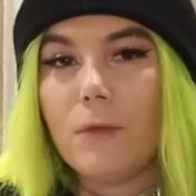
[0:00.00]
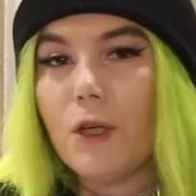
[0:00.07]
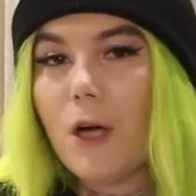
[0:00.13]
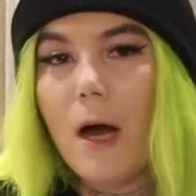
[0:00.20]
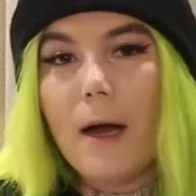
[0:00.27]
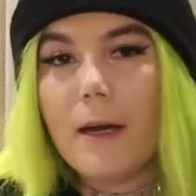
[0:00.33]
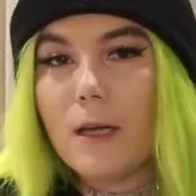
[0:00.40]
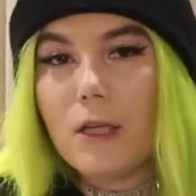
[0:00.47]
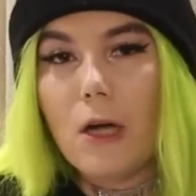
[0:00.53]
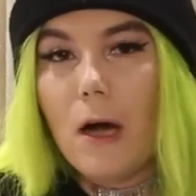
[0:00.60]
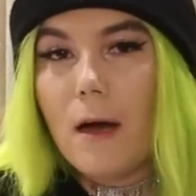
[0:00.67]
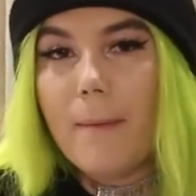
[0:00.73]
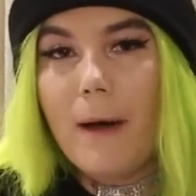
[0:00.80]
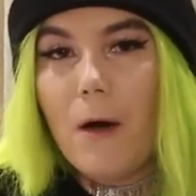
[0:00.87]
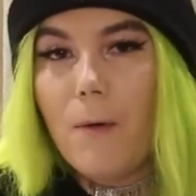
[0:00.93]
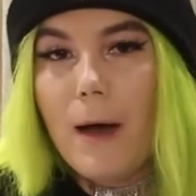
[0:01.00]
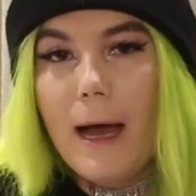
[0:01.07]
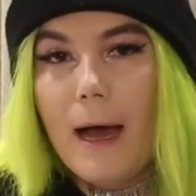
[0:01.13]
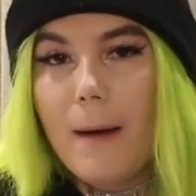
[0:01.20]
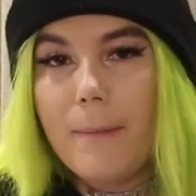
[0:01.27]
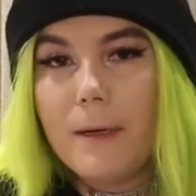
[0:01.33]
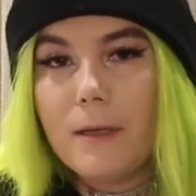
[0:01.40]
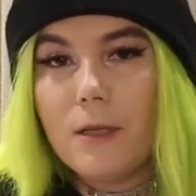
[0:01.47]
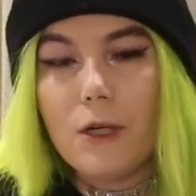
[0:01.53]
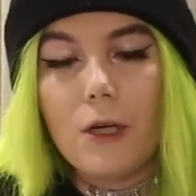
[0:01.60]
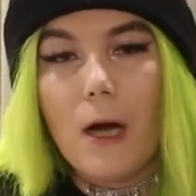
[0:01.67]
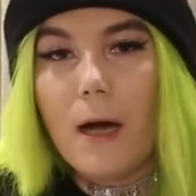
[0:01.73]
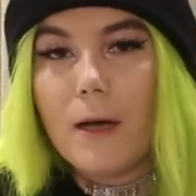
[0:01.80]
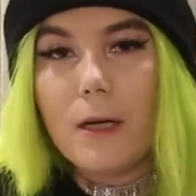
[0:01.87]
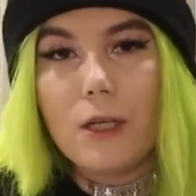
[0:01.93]
you're not gonna talk about what happened. You're
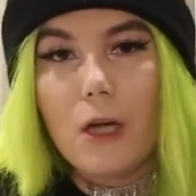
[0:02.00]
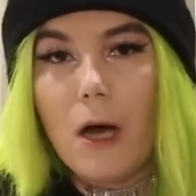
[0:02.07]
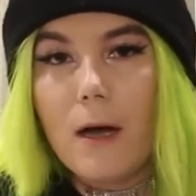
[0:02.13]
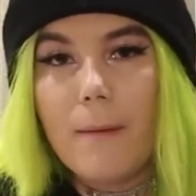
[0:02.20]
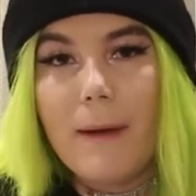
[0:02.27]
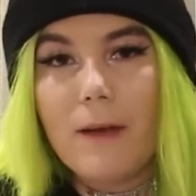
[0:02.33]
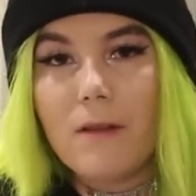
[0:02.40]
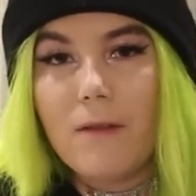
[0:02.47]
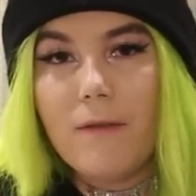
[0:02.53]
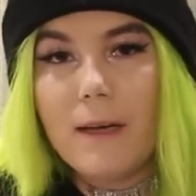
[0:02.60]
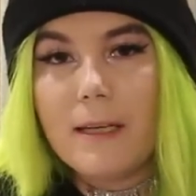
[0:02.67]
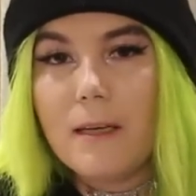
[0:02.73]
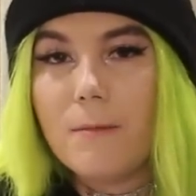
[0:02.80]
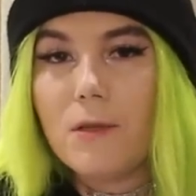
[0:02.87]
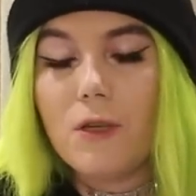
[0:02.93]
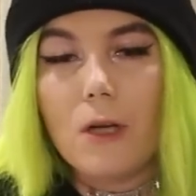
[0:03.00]
not gonna talk about the victims.